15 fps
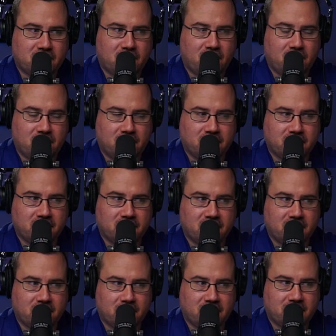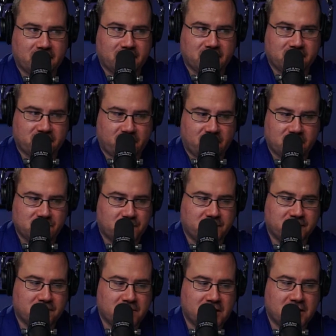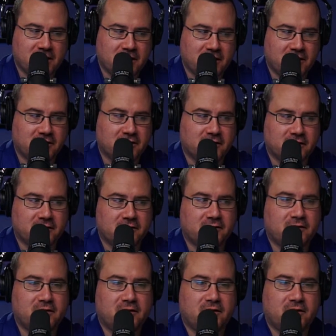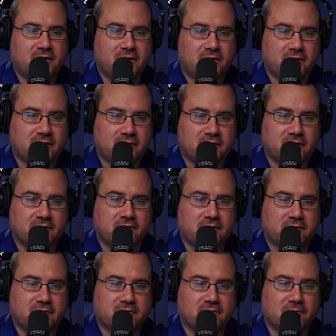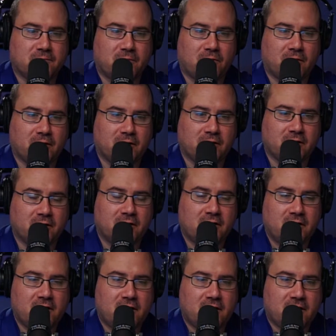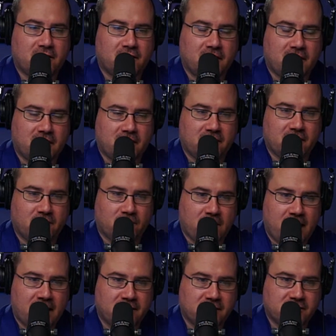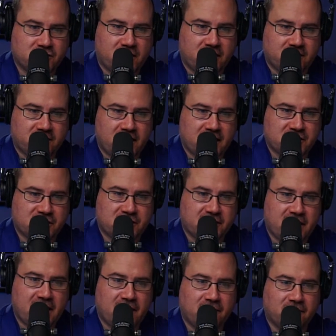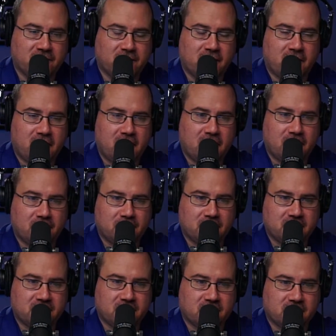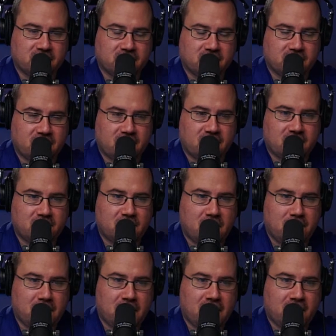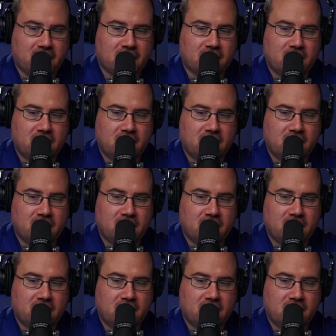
called, and I'm like, this charge wasn't me. I need to to get this reported. And they, they ran the transaction down. Um, this is uh, my bank.